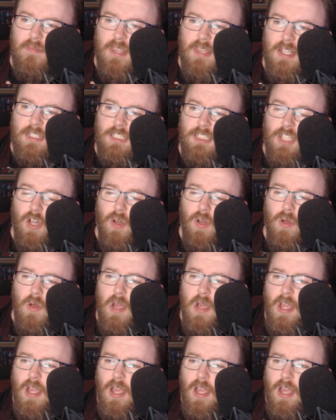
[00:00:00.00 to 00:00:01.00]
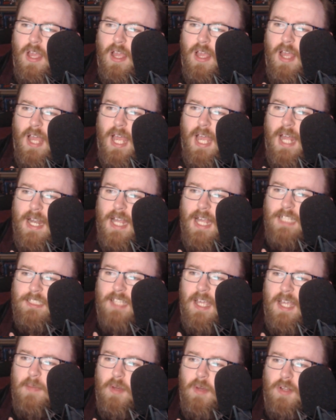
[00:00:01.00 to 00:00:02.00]
So next
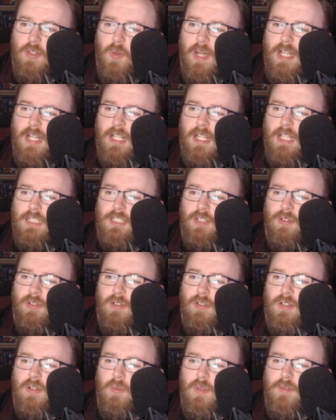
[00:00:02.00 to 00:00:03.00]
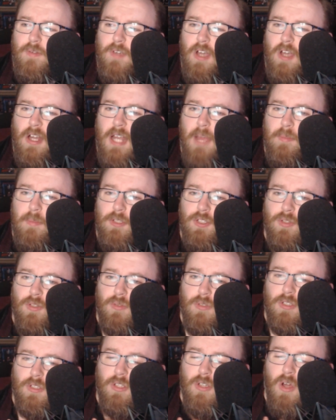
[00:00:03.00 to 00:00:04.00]
time on Twilight Zone, we've got an
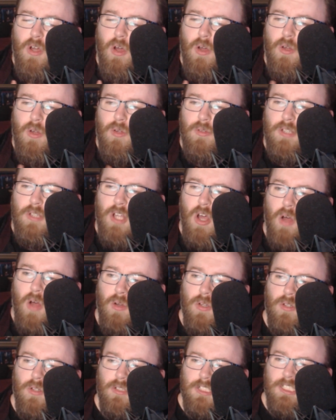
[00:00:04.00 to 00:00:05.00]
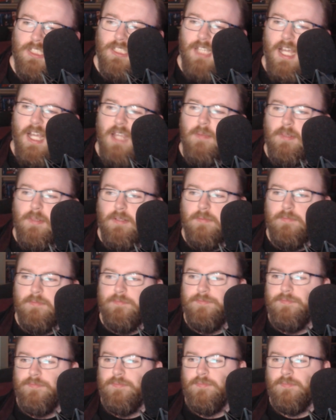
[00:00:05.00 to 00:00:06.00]
episode called Uncle Simon.
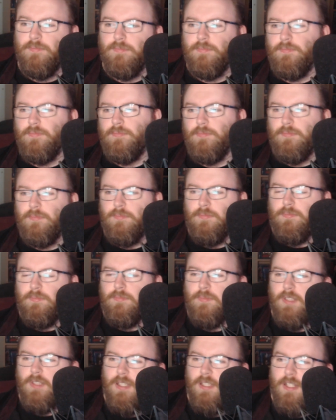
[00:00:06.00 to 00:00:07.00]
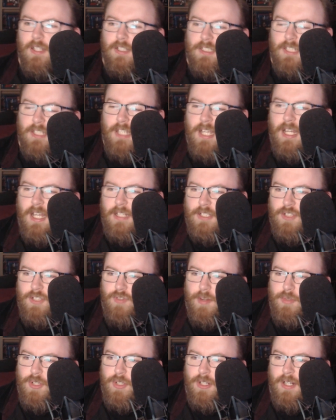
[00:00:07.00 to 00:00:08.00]
Here's the
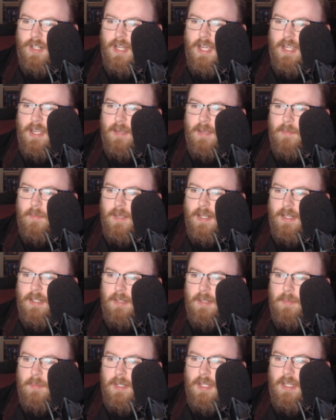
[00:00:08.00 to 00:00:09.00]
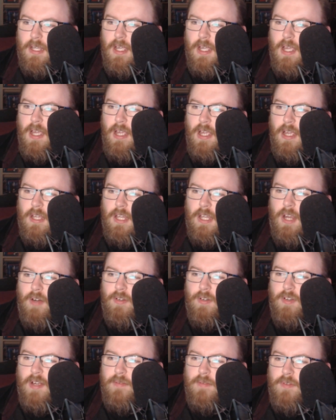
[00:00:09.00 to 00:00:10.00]
description on IMDb.
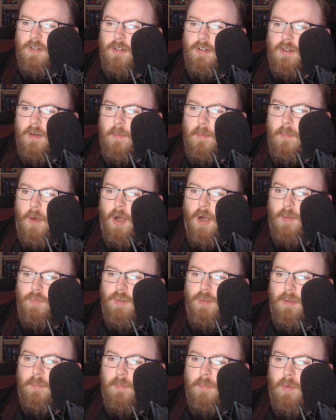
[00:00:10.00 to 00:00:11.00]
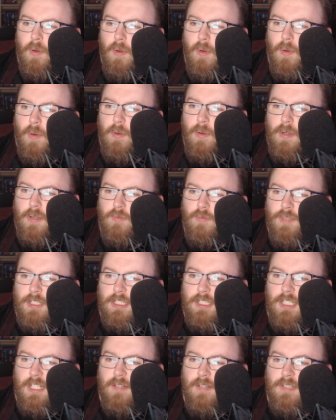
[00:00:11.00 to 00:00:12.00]
Caregiver Barbara Polk
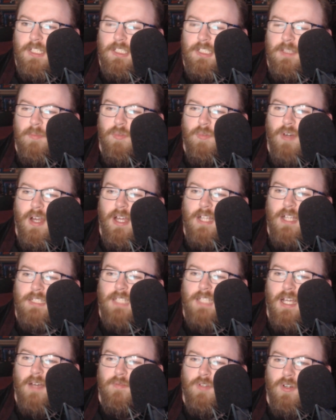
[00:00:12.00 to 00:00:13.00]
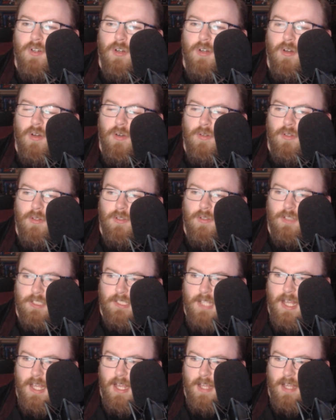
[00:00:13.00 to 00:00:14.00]
receives a surprise after her uncle's
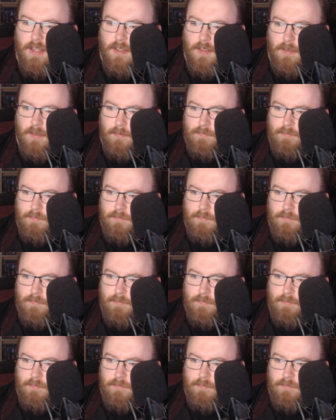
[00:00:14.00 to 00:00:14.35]
death.